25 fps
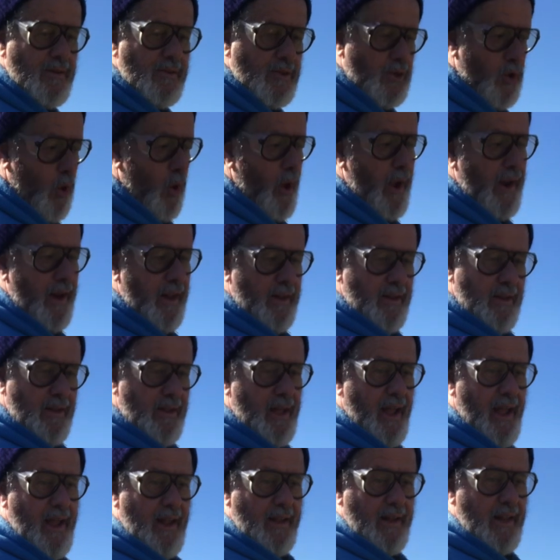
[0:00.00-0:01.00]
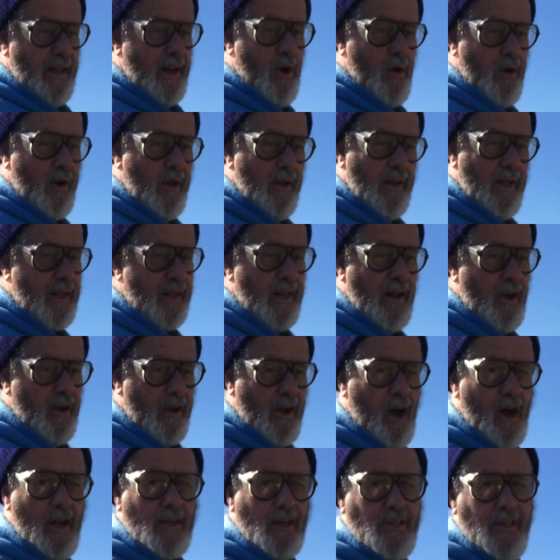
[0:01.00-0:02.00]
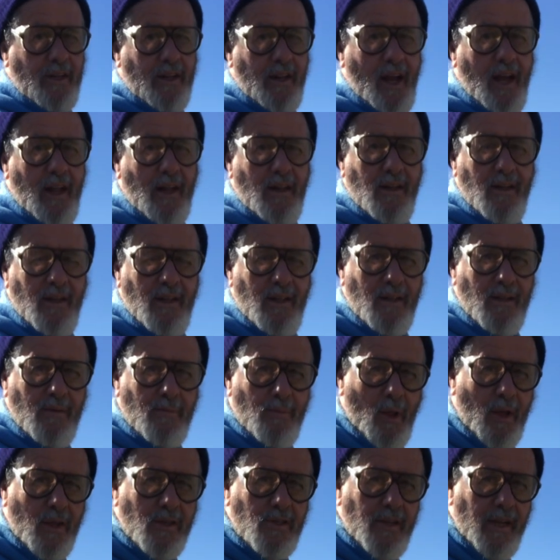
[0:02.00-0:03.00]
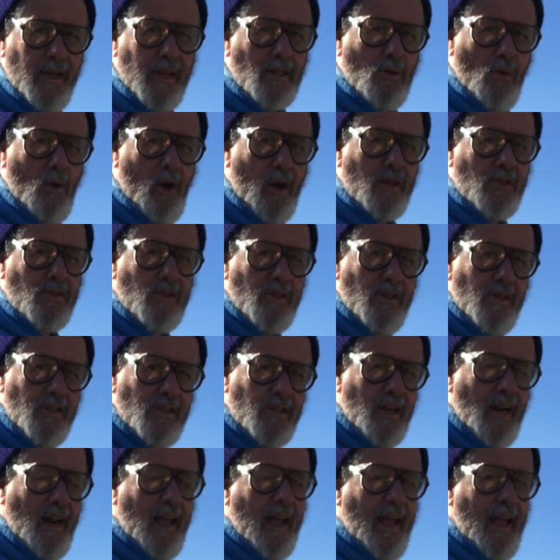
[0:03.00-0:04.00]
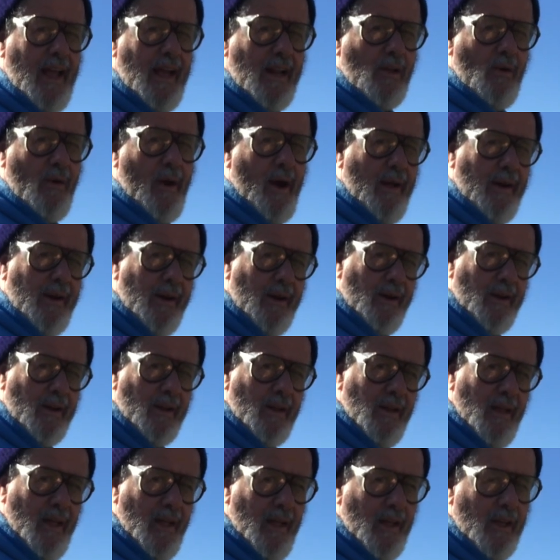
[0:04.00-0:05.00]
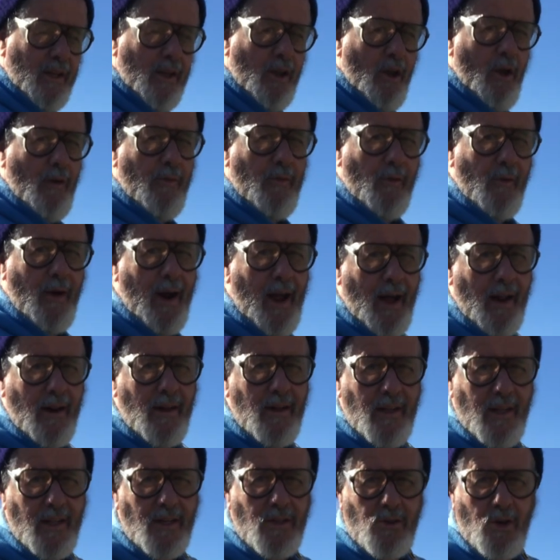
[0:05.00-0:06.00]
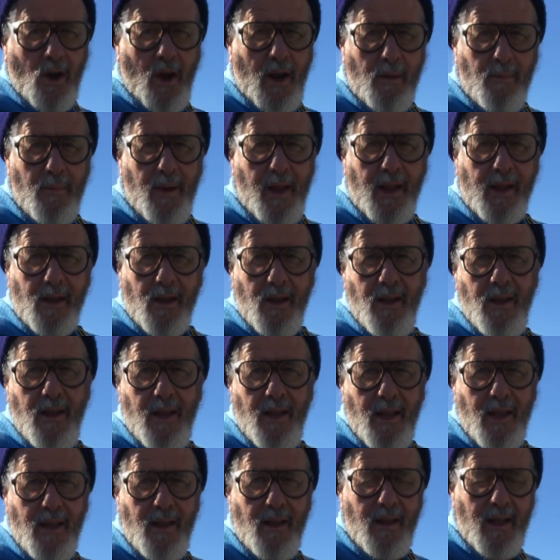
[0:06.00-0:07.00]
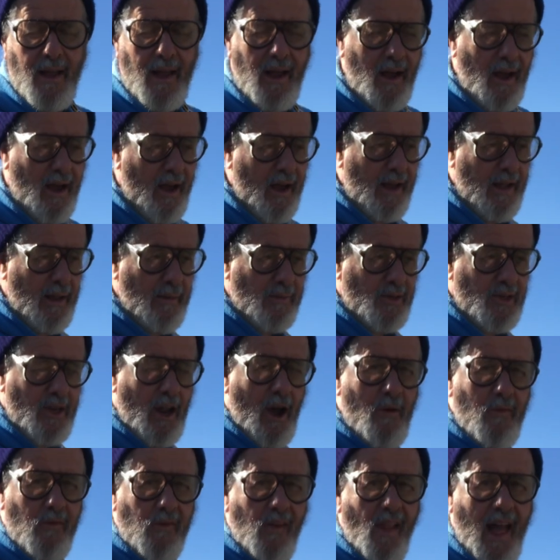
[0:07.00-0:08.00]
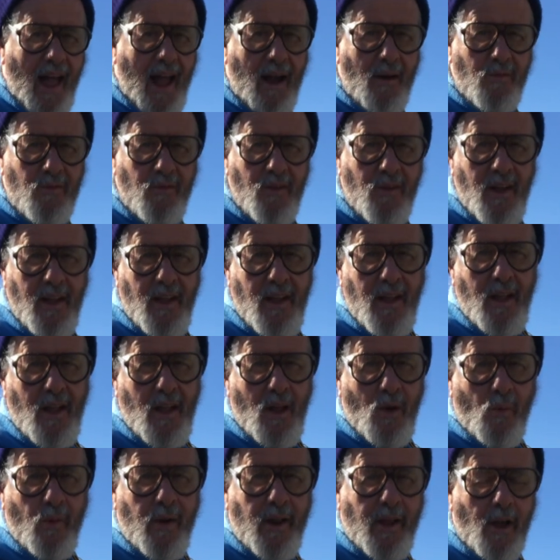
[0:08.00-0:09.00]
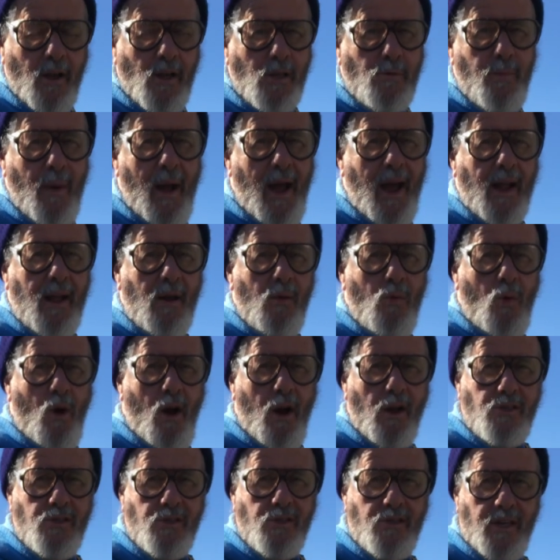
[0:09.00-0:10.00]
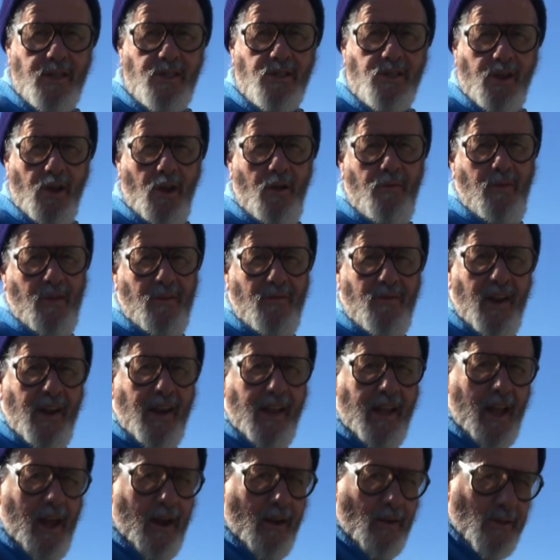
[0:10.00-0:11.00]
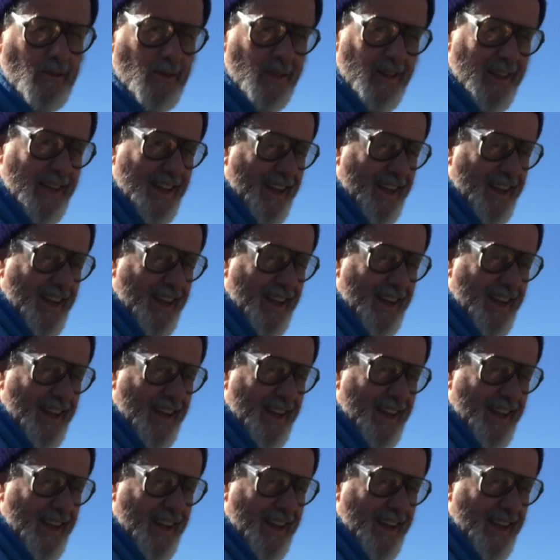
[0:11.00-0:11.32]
joining. Hey, it don't cost you nothing. Plus, you get to watch silly Ed go out here and goof around and try to make himself laugh when he goes back and watches these goofy videos.